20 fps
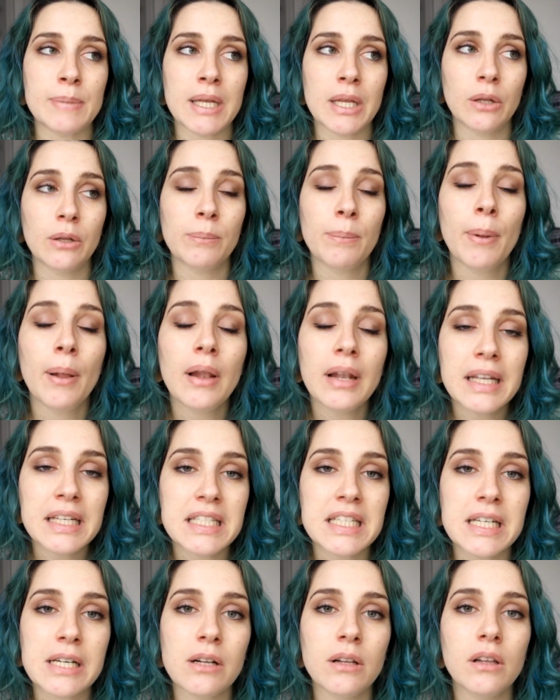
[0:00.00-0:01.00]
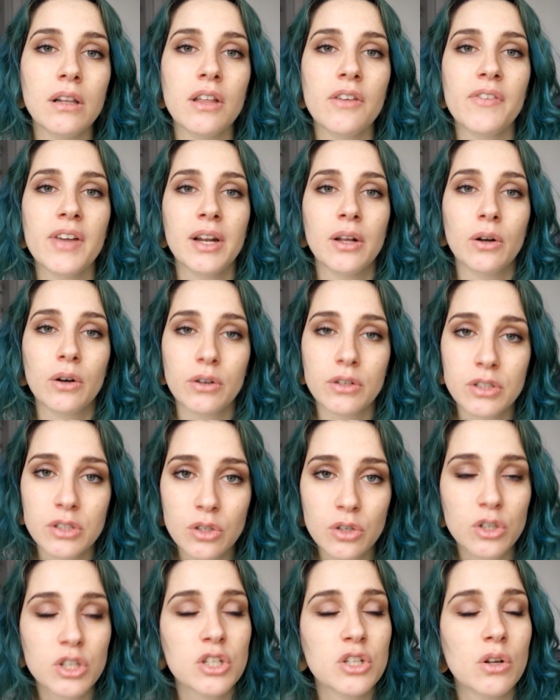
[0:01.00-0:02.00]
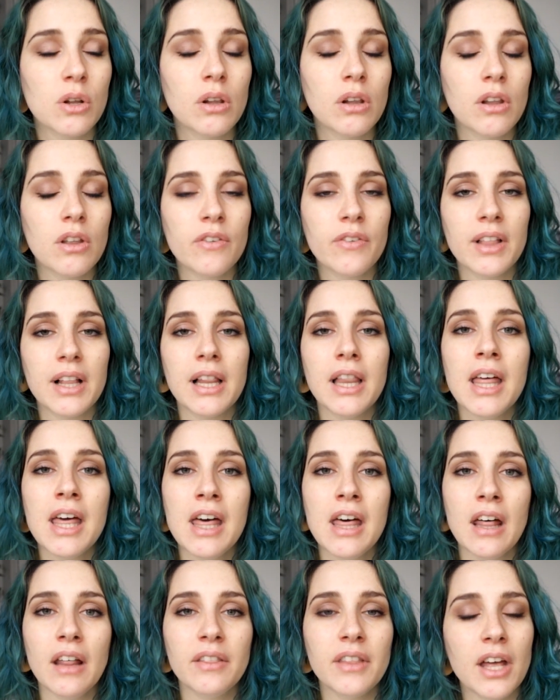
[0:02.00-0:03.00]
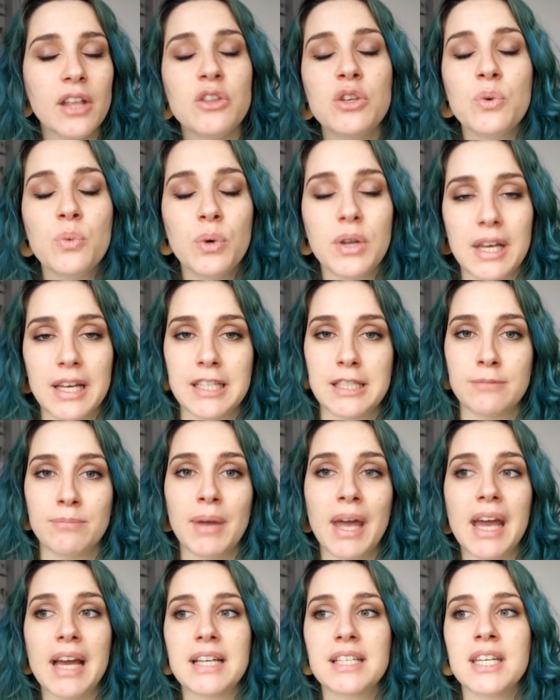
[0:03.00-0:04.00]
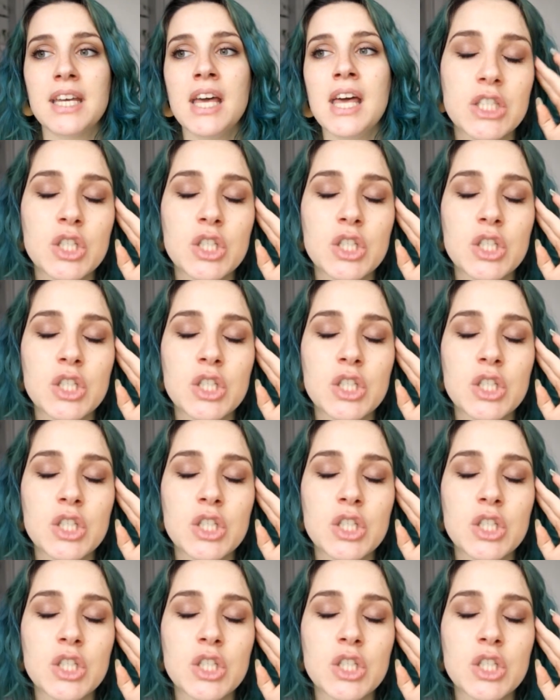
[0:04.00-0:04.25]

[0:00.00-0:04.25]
be it on a political level or a social level, than you would expect.